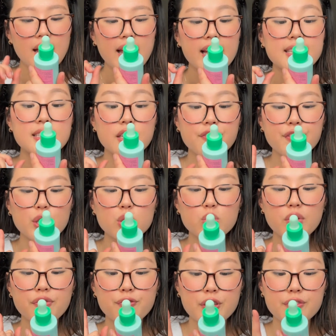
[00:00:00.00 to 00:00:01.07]
it's infused
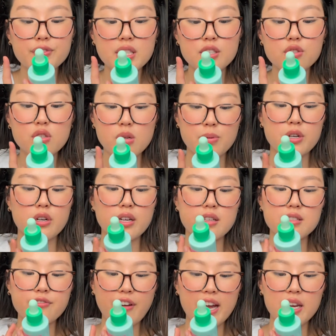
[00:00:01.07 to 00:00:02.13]
with 15 super
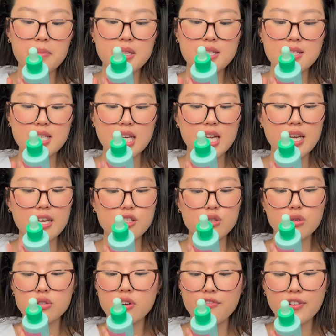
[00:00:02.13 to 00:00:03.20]
greens, vitamin C, and
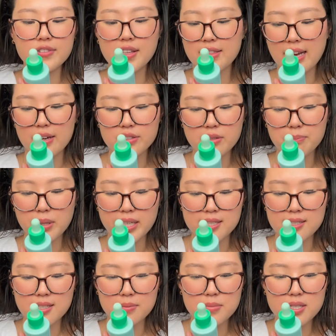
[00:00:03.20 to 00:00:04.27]
250,000 plant
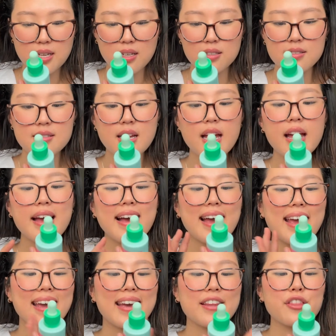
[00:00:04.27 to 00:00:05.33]
stem cells.
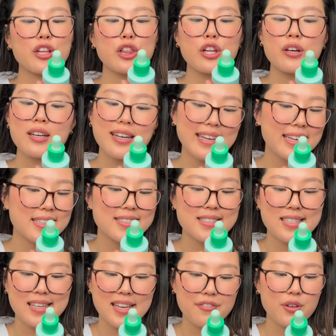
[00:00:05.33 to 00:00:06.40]
And the look is
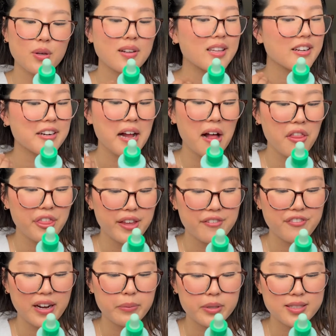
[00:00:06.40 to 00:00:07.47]
to give you clear, healthy, and
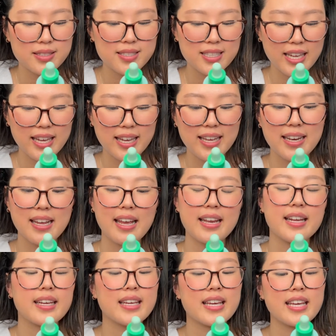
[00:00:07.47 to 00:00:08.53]
vibrant skin, and
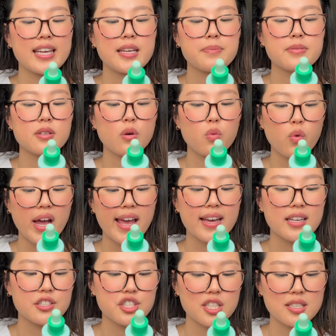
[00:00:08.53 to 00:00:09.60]
it keeps away
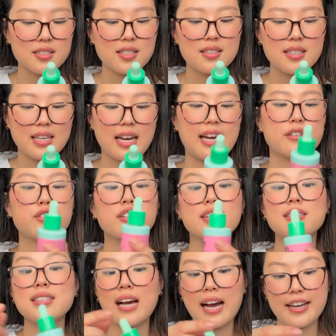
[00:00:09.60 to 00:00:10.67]
congested, dehydrated, and
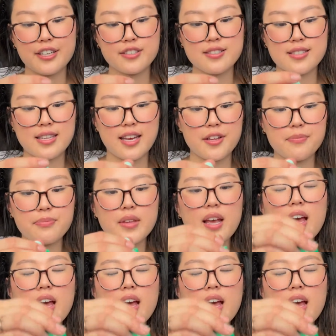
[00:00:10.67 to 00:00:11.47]
tired skin.